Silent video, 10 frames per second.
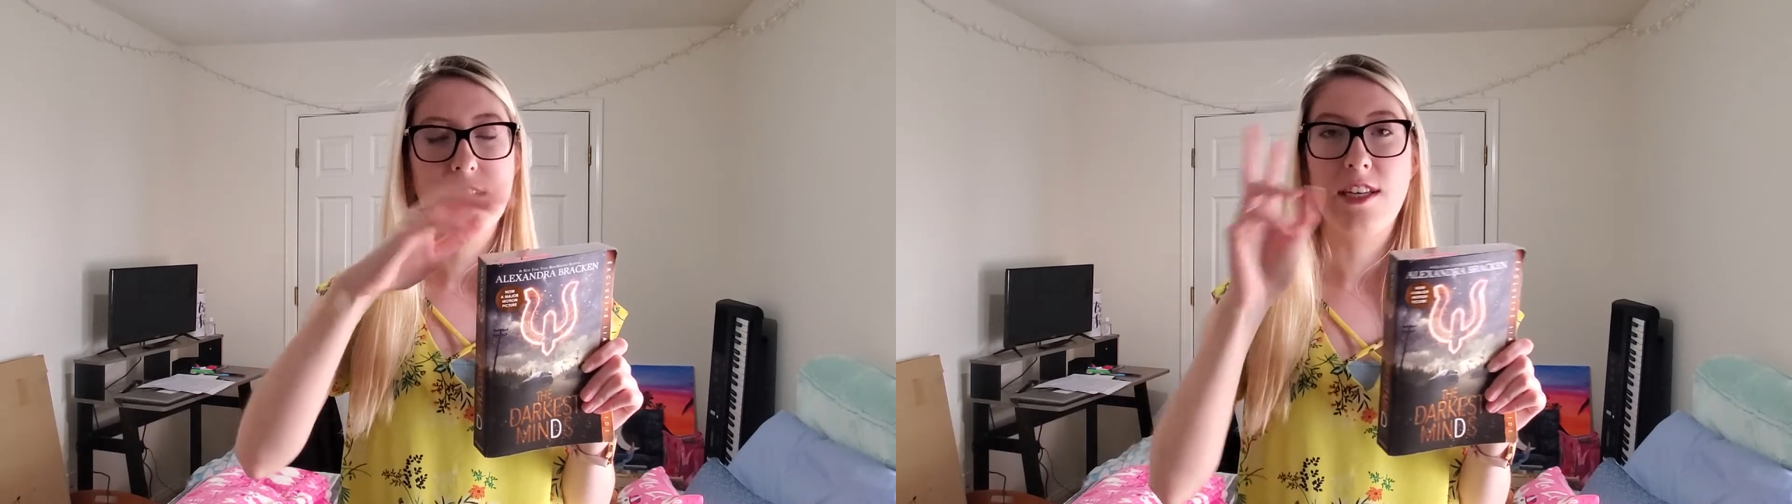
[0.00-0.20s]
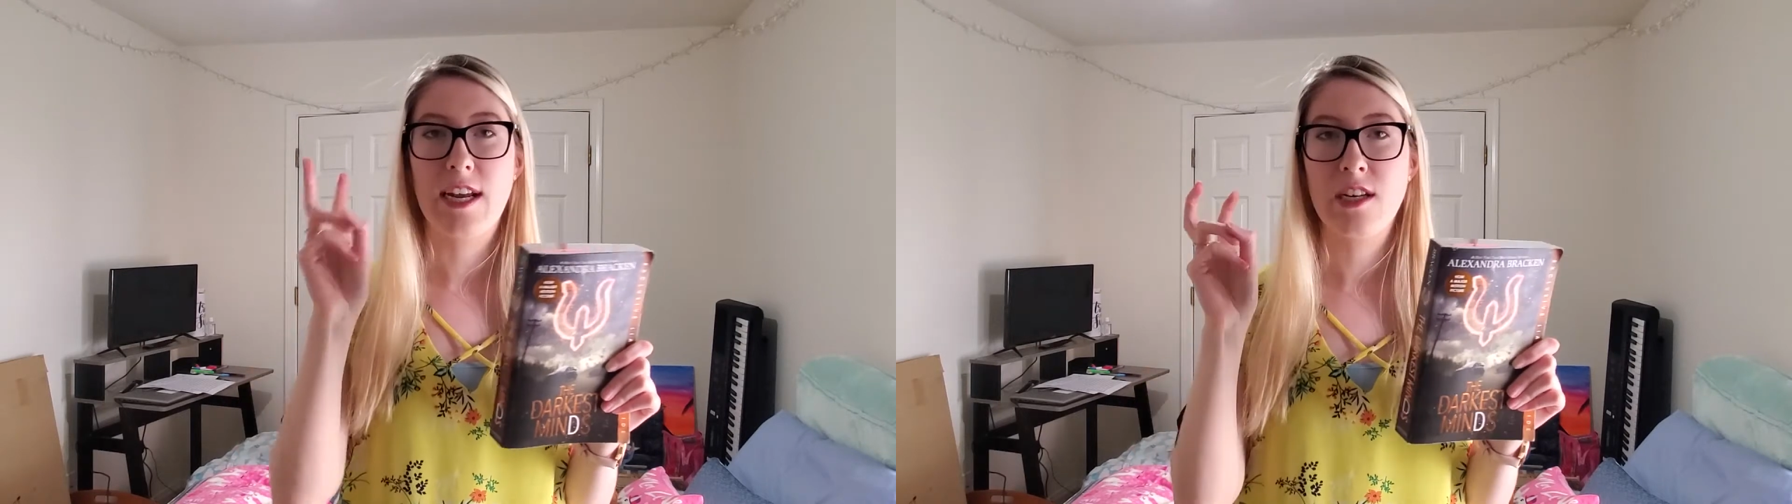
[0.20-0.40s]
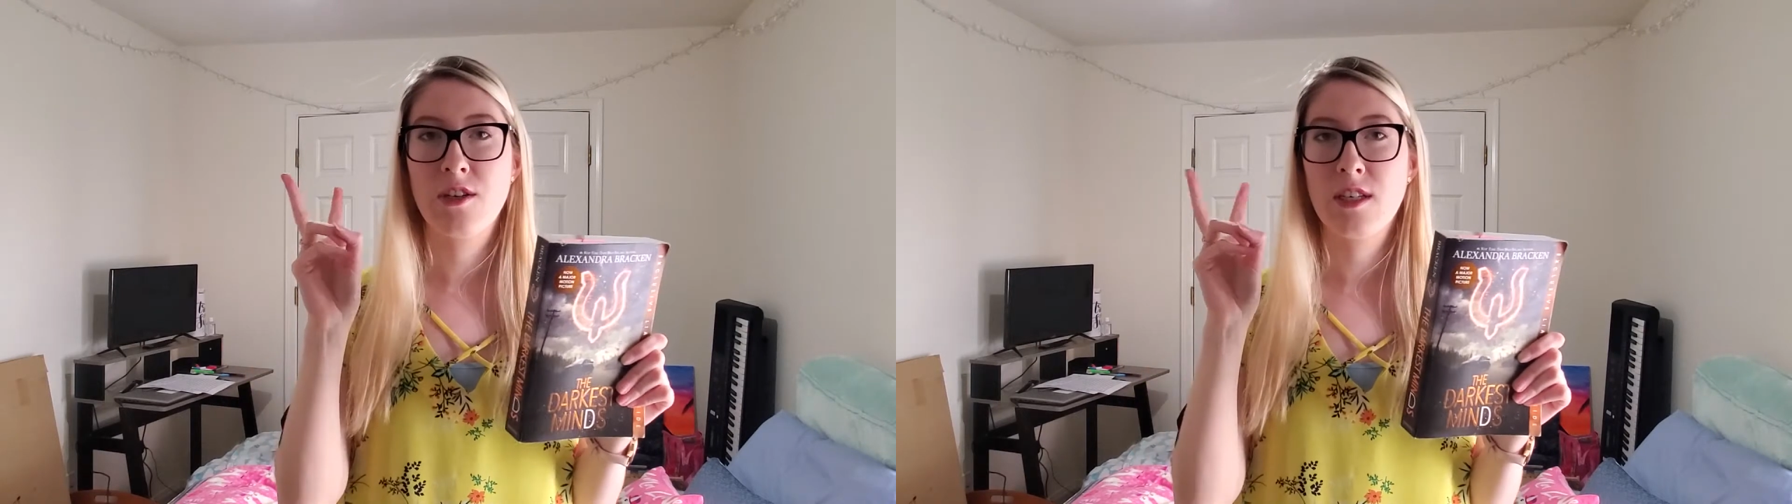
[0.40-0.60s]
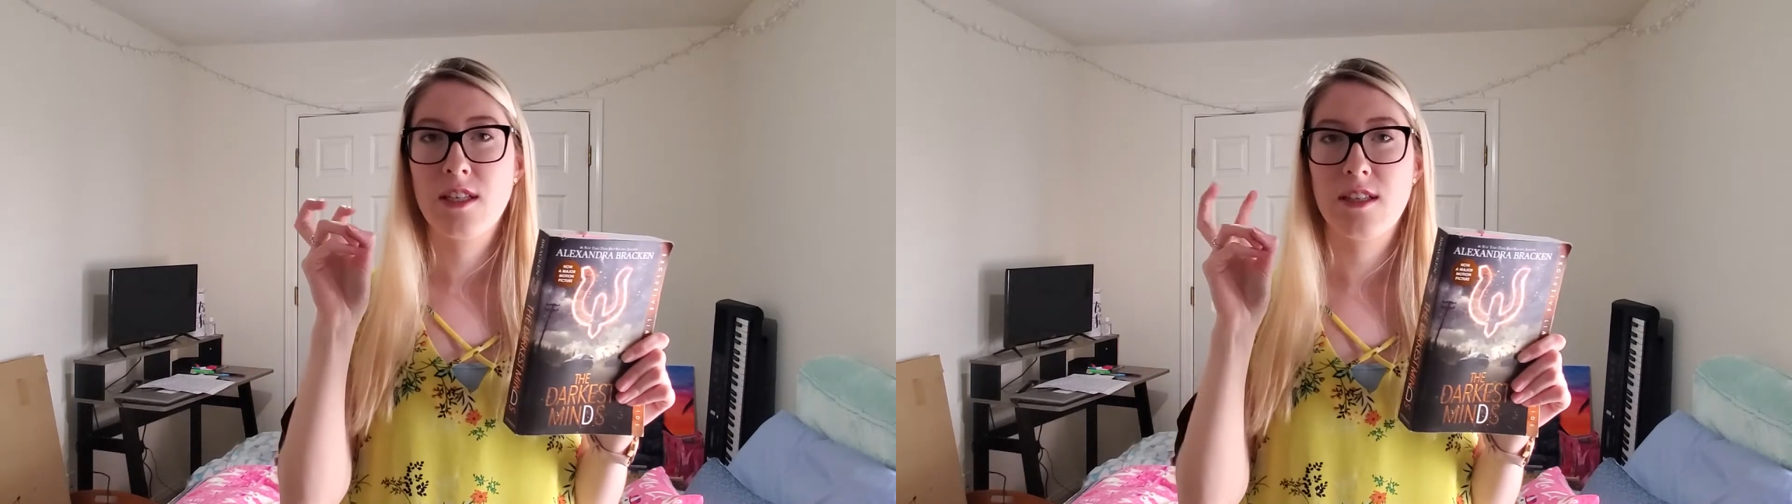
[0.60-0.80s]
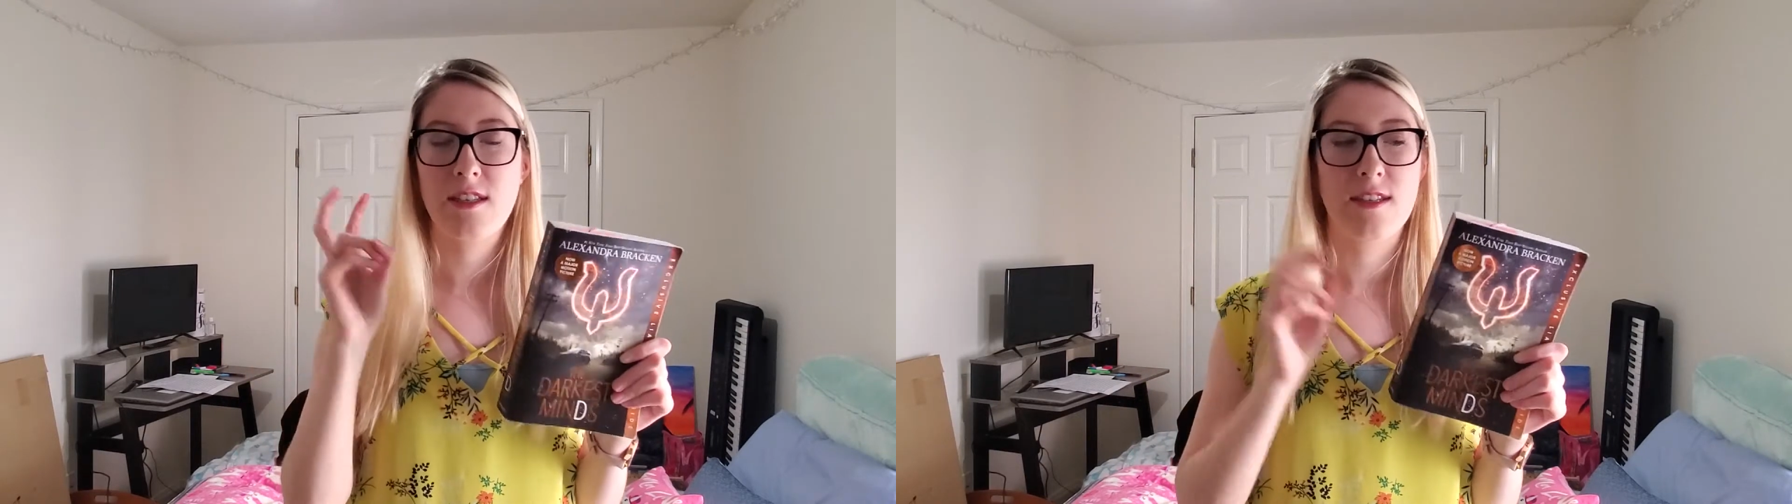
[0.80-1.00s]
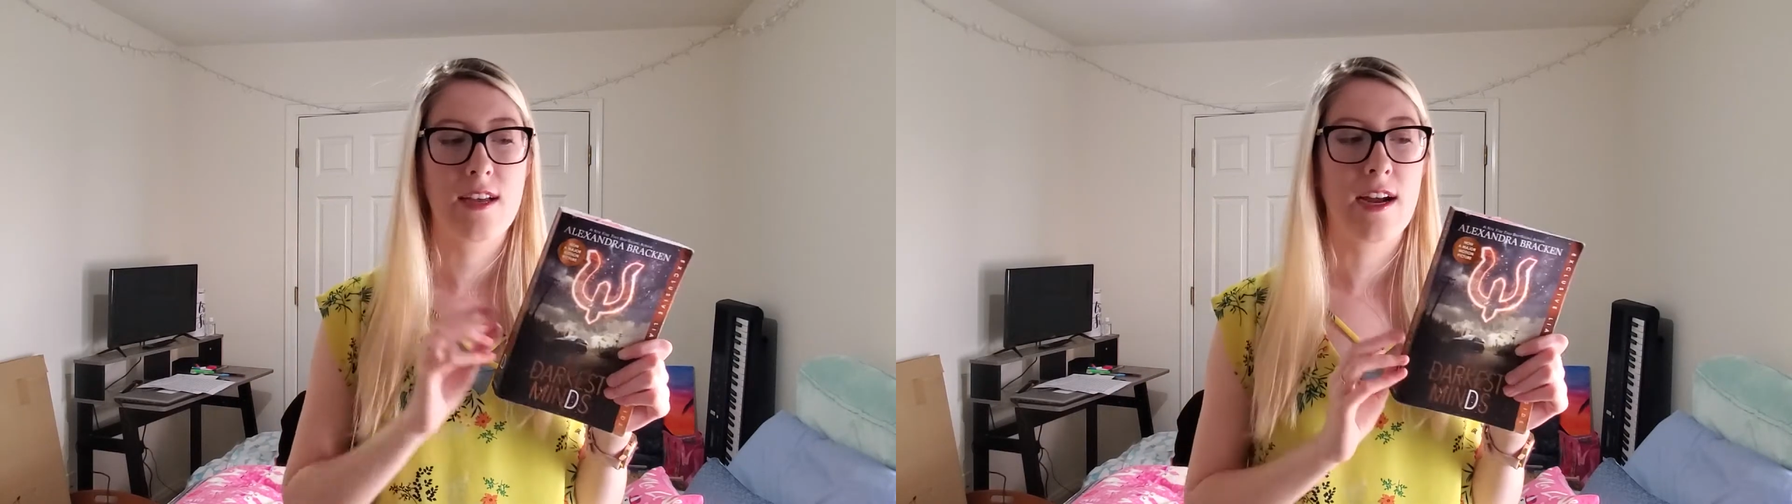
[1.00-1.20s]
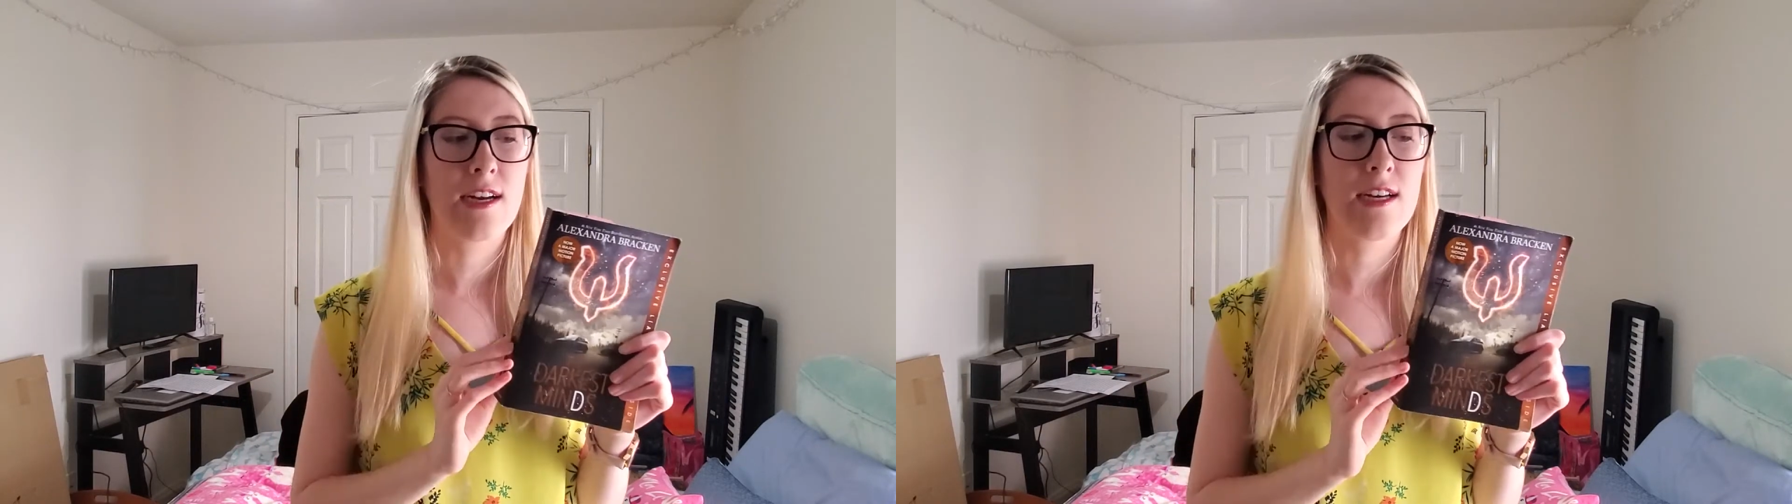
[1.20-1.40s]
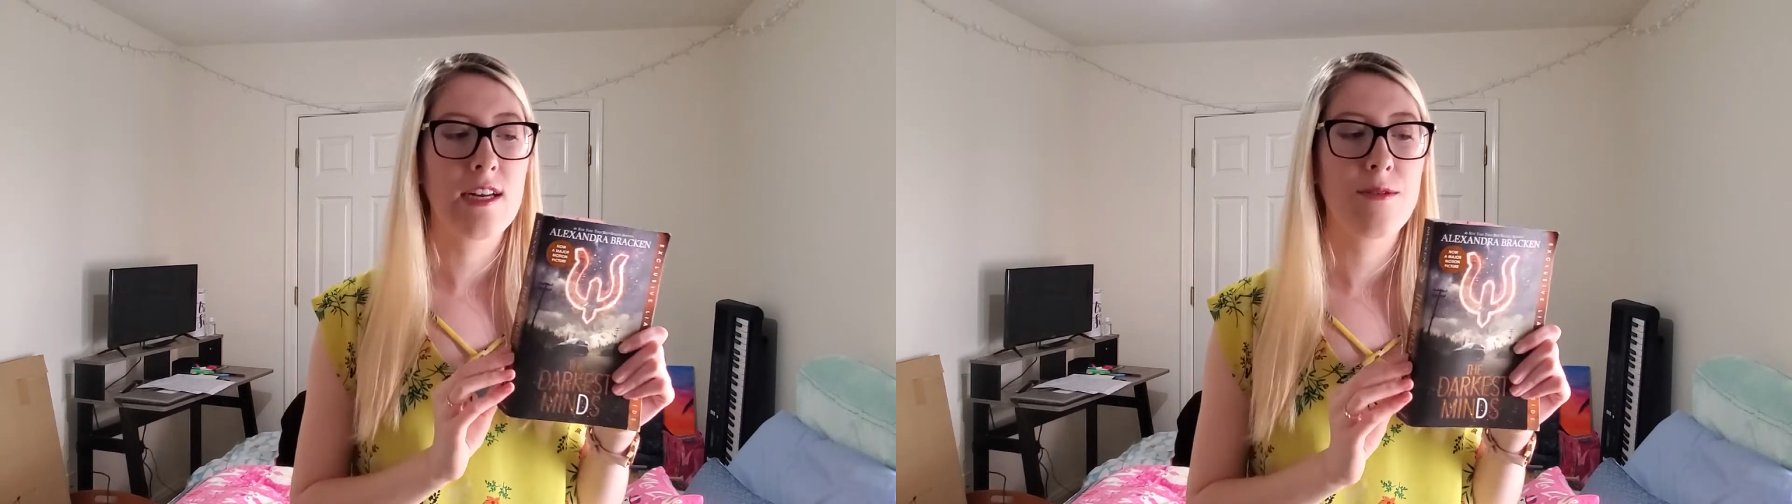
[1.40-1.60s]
dangerous society